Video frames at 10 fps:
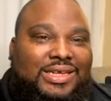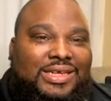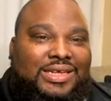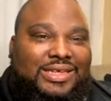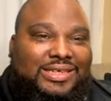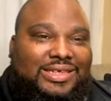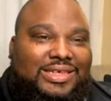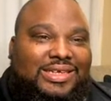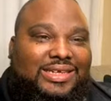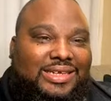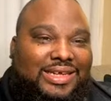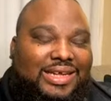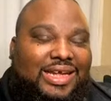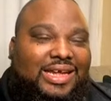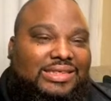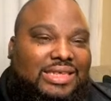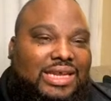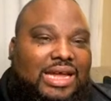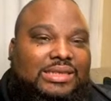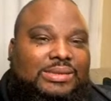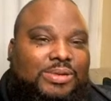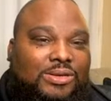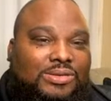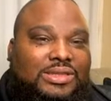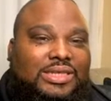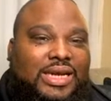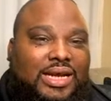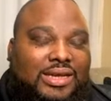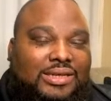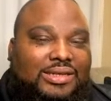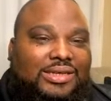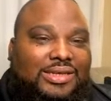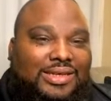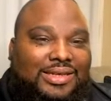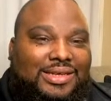That's a lot of smokes. What's the future? Look at the burn on that.